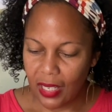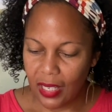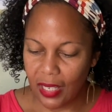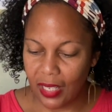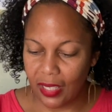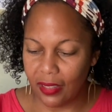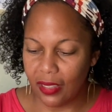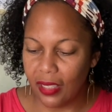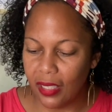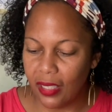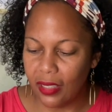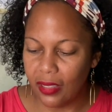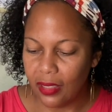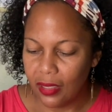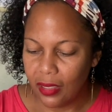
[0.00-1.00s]
And
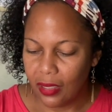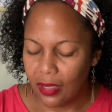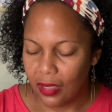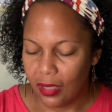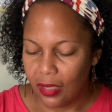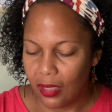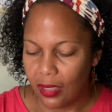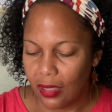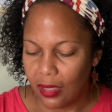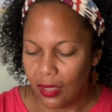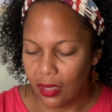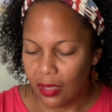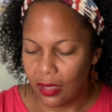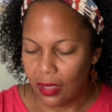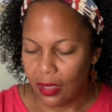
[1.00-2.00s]
then
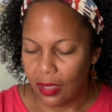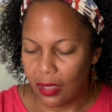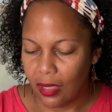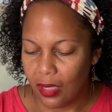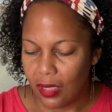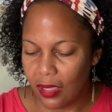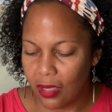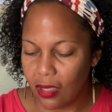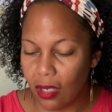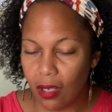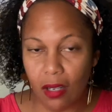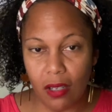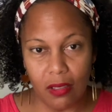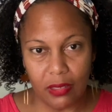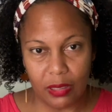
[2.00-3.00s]
he
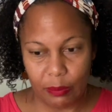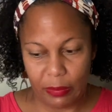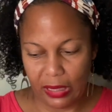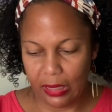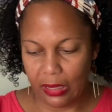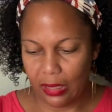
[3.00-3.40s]
calls me.